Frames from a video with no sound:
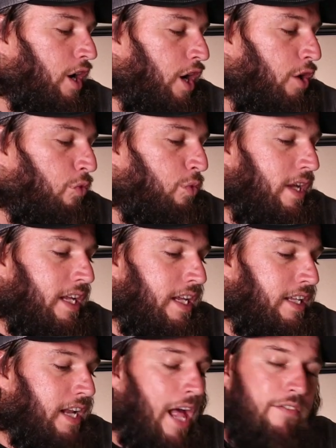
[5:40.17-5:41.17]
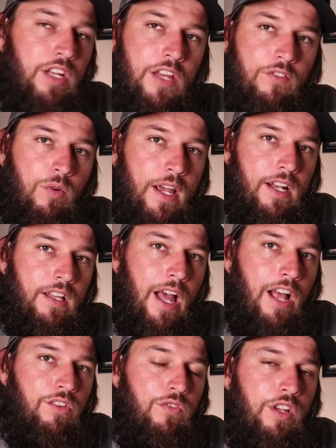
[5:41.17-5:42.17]
Uh, we did have a giveaway in the
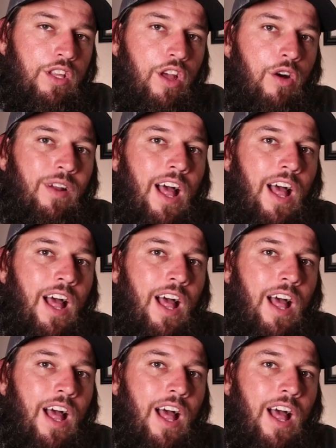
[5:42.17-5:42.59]
last video,